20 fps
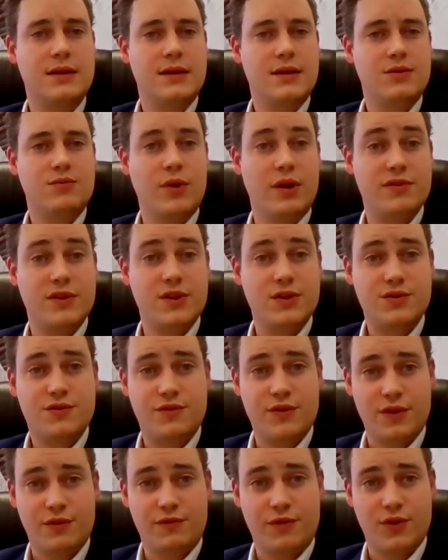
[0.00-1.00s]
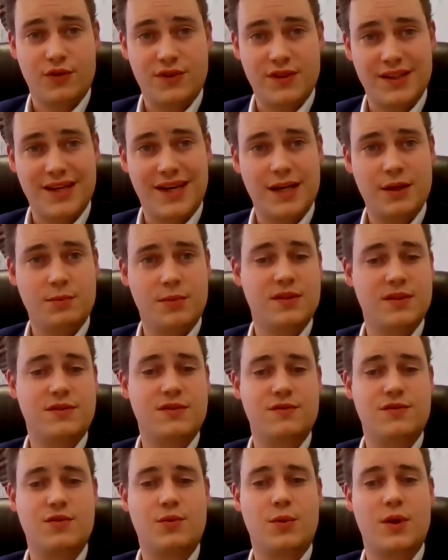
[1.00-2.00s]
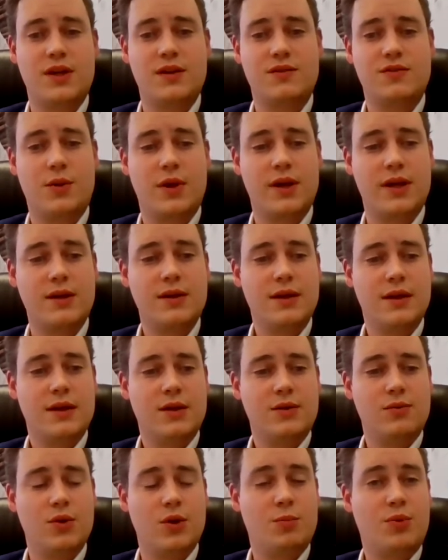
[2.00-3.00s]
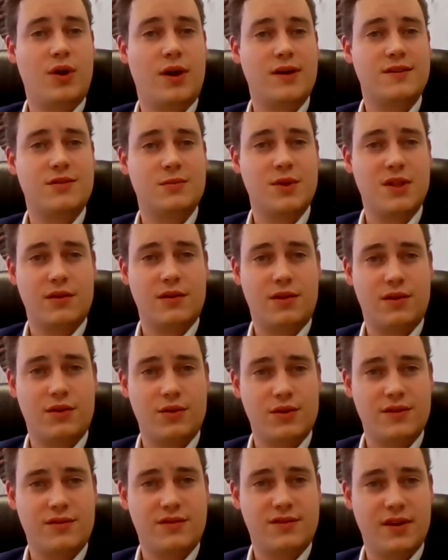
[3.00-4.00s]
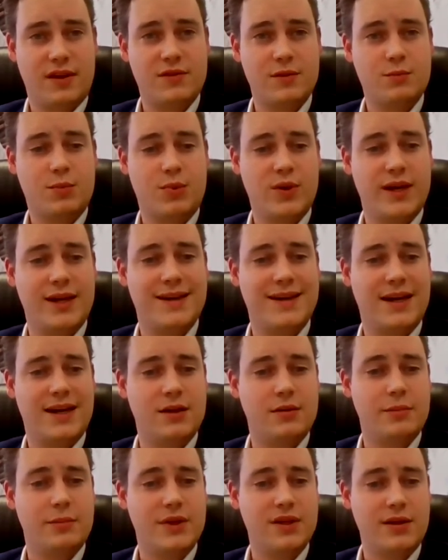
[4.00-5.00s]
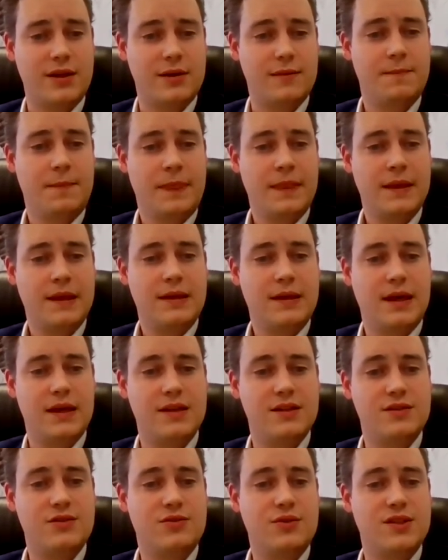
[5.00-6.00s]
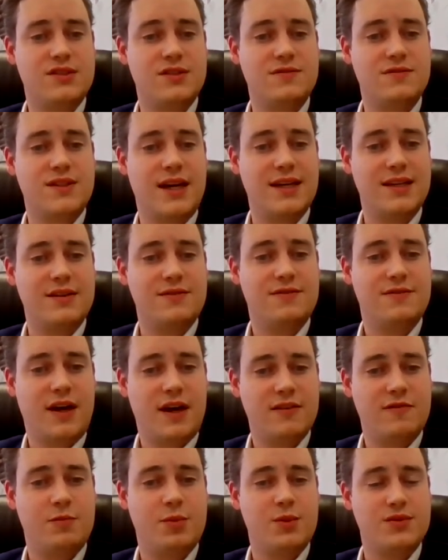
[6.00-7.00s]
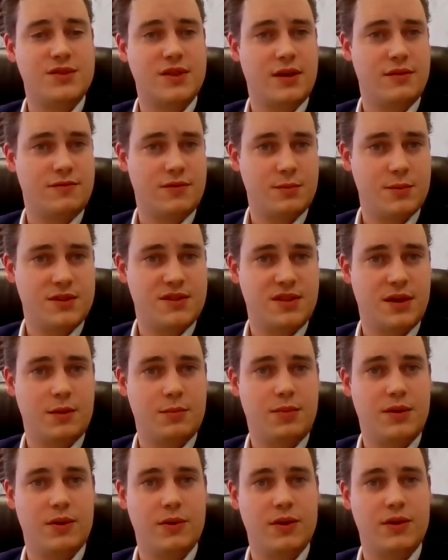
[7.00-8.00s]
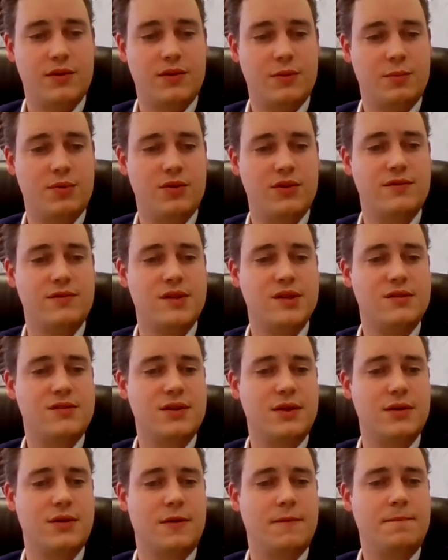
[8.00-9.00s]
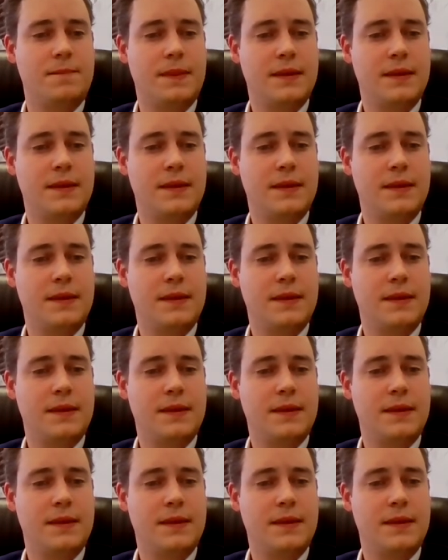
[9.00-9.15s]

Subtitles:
Revenues for the first 9 months of 2020 were approximately $37.9 million, an increase of 95% from the same period in the previous year.